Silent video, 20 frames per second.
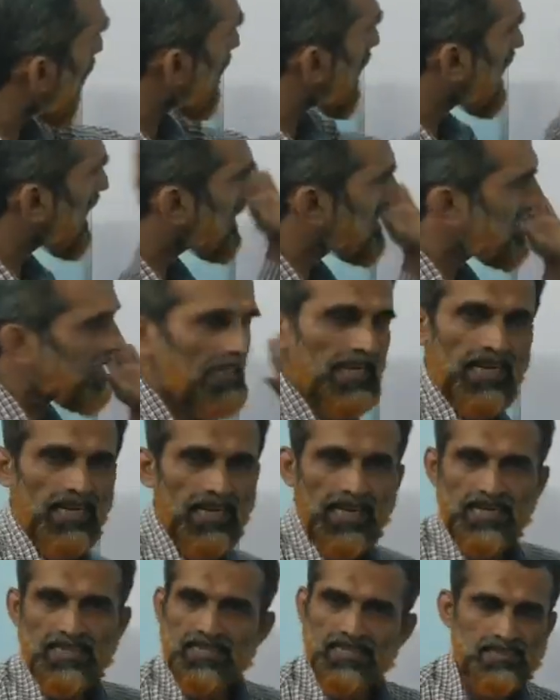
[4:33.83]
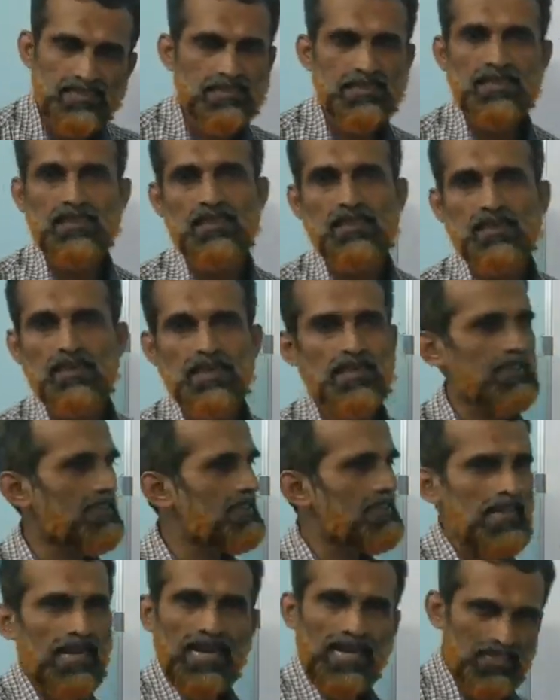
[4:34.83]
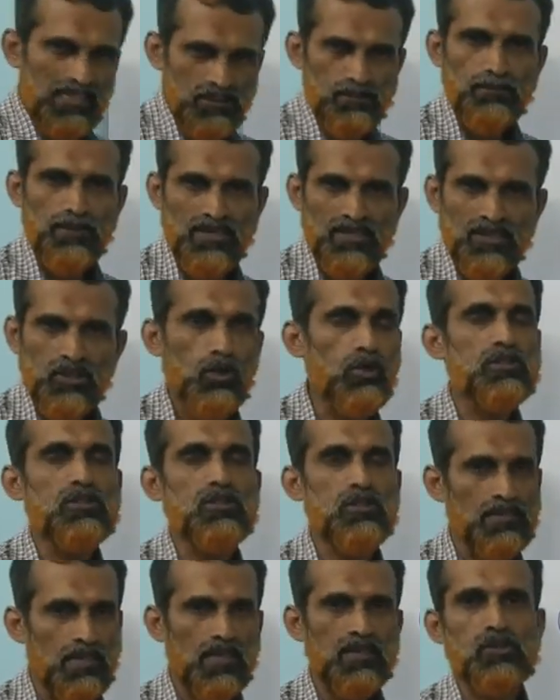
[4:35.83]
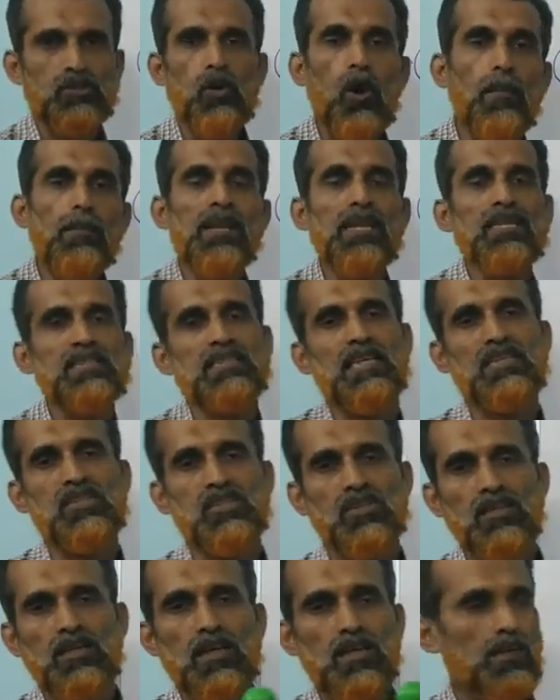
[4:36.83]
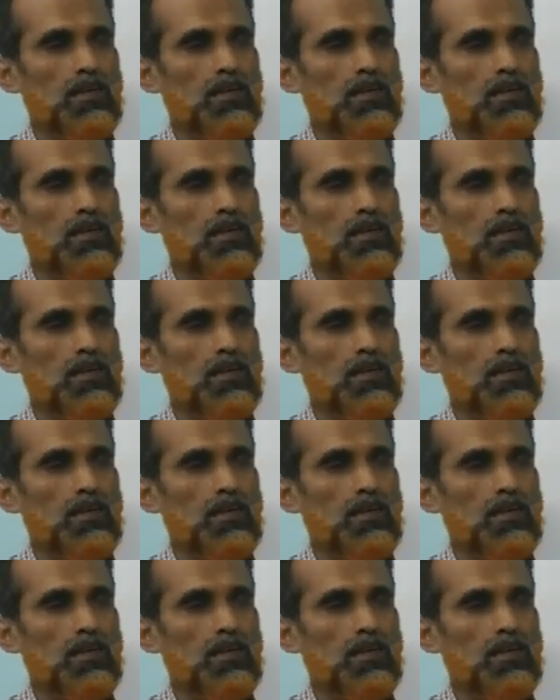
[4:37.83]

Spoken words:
many there in this arrangement. There are so many such